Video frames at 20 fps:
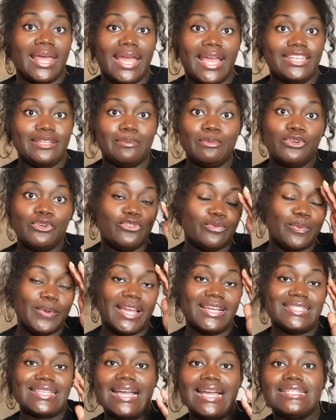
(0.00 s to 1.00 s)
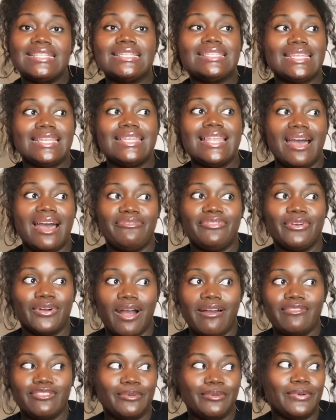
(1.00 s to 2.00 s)
I had to move because I just did not feel
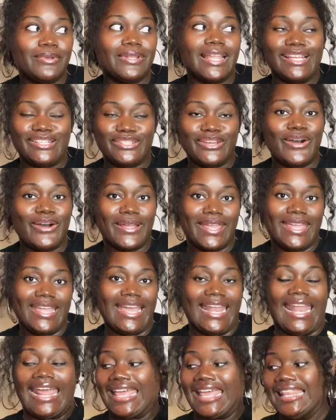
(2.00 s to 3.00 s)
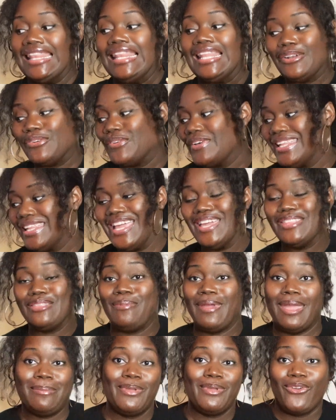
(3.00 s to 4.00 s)
comfortable like talking, and I can literally hear the
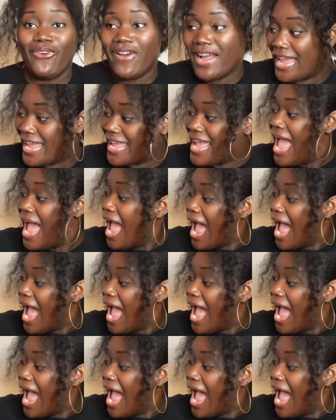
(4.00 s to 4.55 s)
baby crying.